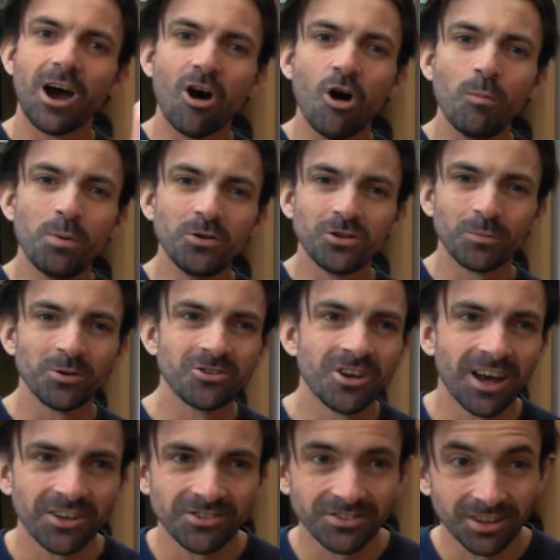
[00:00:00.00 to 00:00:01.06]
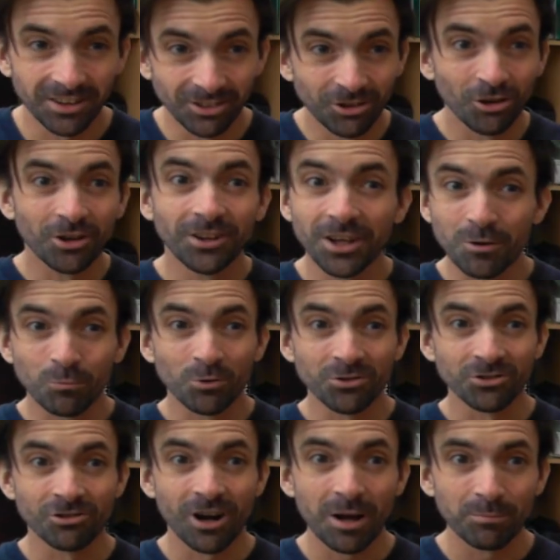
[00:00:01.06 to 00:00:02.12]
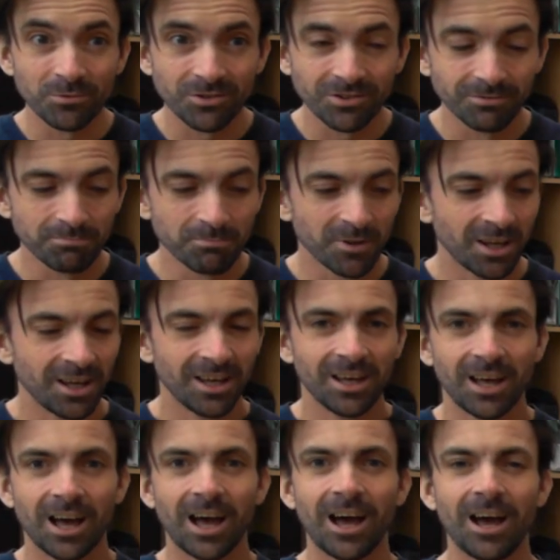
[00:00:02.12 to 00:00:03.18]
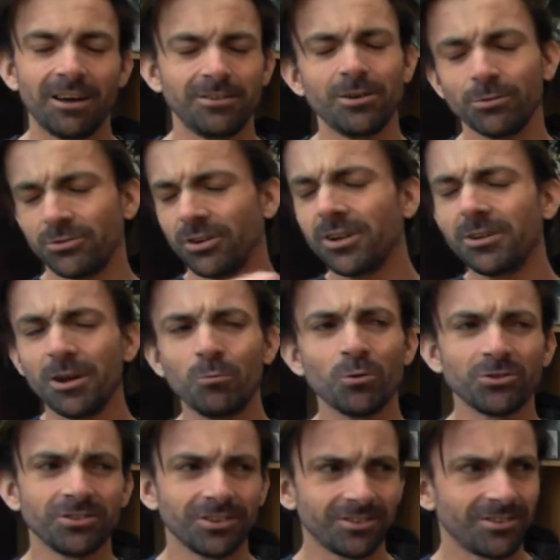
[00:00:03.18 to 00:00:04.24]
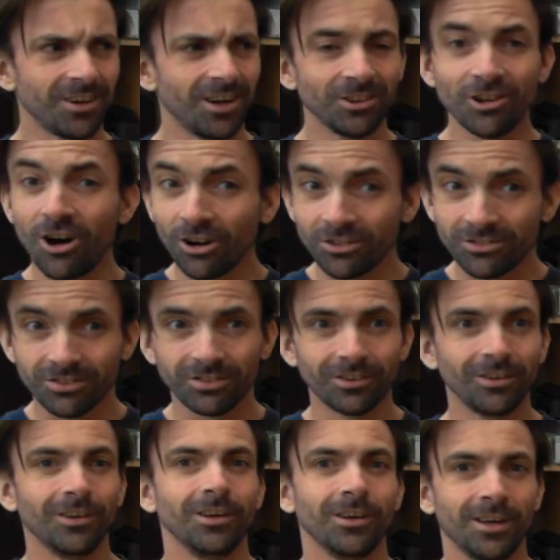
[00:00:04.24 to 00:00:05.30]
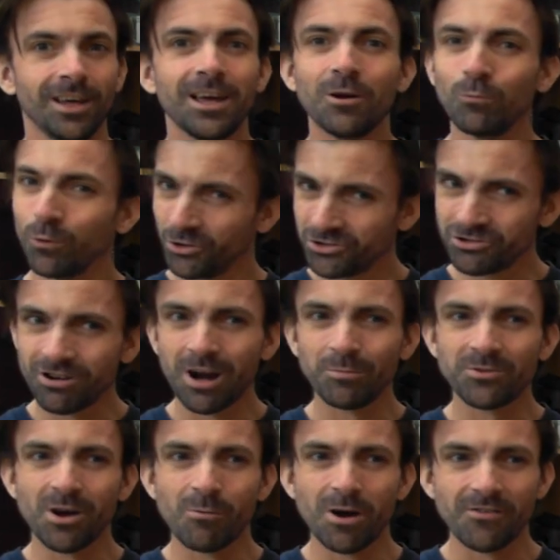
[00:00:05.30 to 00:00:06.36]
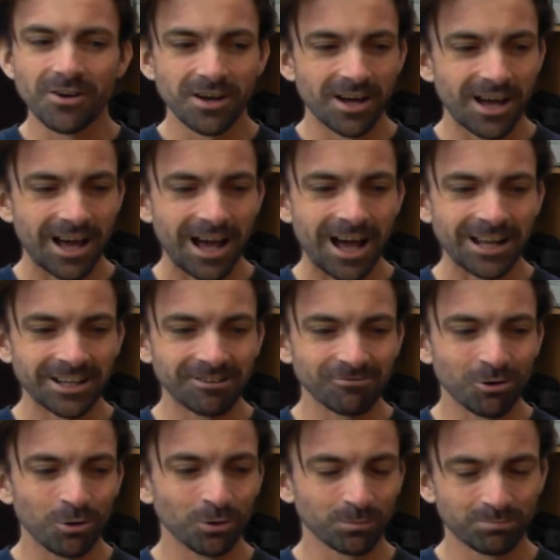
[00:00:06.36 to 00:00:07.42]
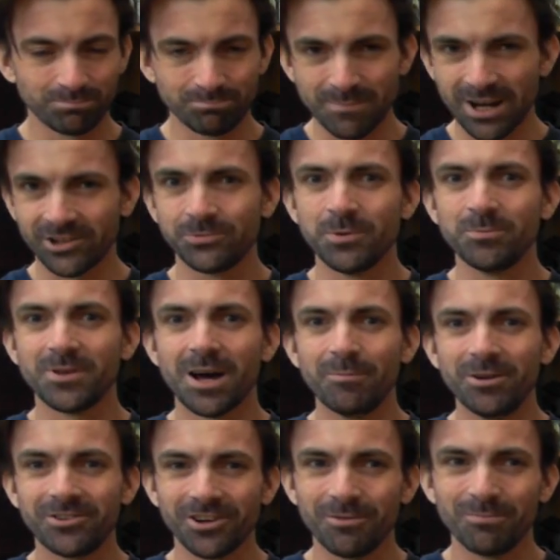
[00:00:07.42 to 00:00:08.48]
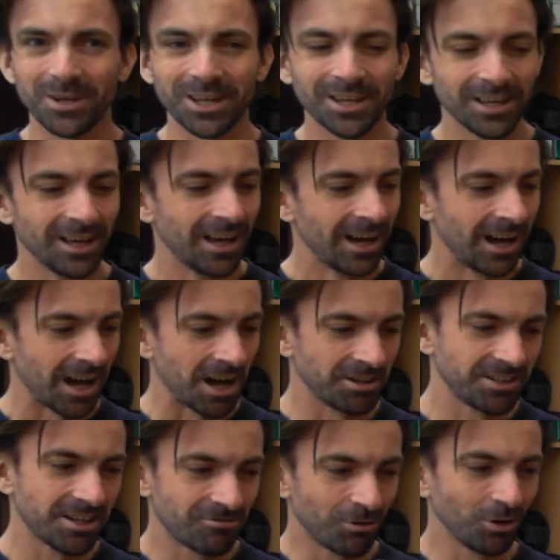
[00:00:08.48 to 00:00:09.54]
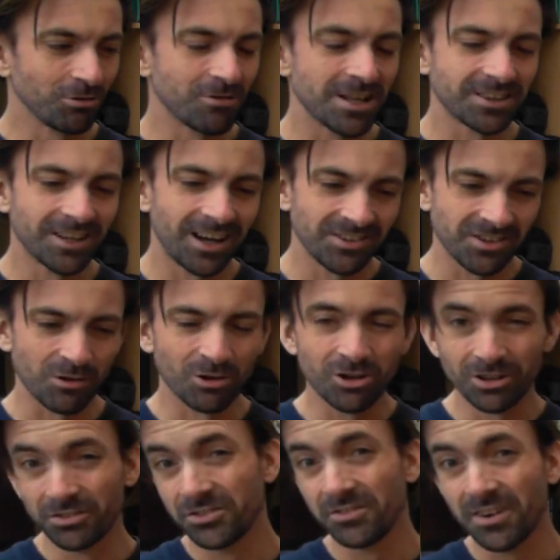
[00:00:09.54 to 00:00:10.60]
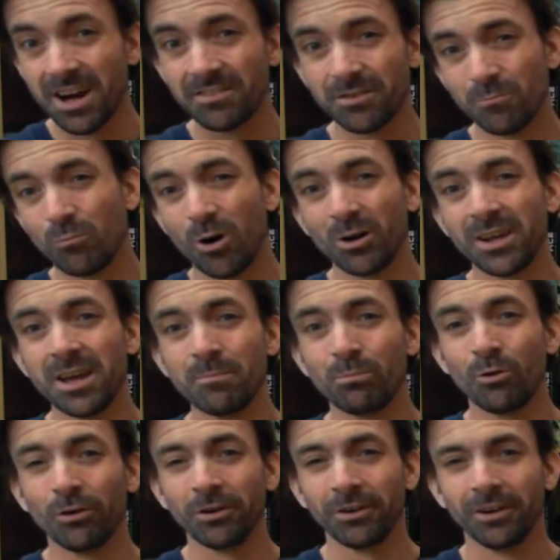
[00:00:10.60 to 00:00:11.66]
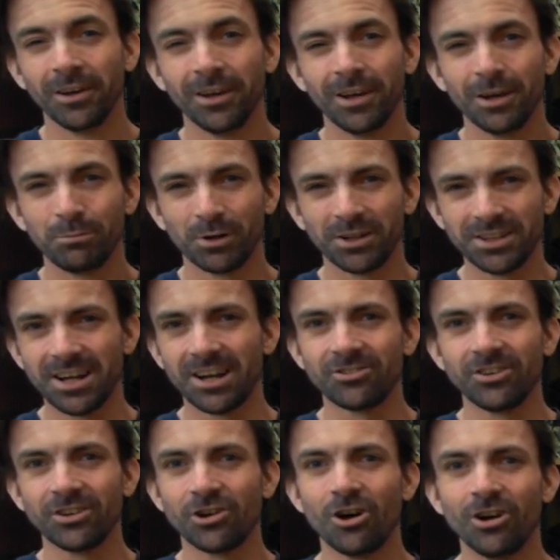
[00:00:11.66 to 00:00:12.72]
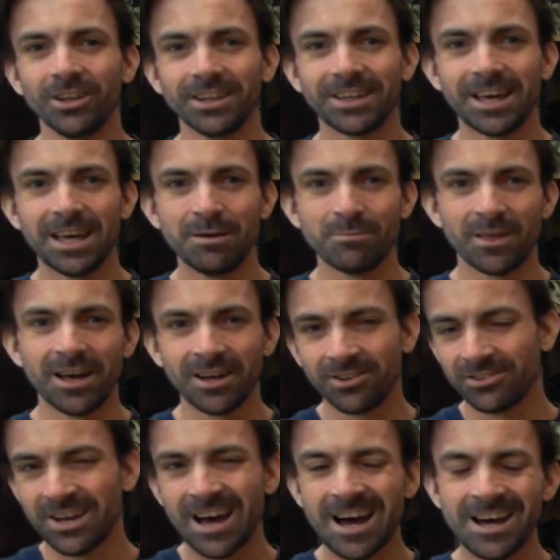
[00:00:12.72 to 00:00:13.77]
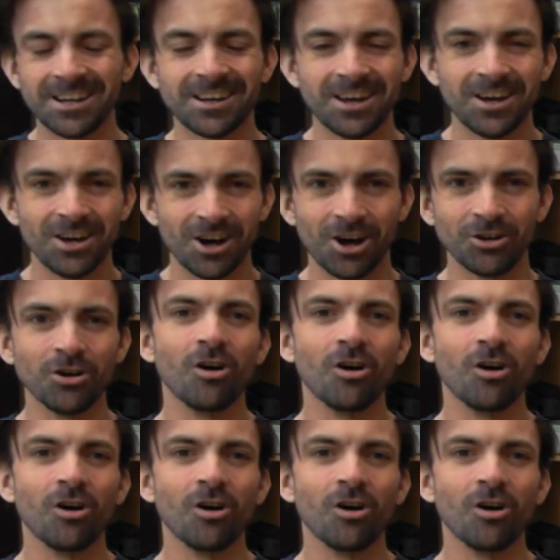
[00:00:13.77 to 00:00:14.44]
opened up a chest. Luckily, it wasn't trapped. It wasn't locked. It was trapped, however, and it rolled maximum damage on me. I did roll a red dice. I could have survived on one hit point, but I did actually call it game there because I had an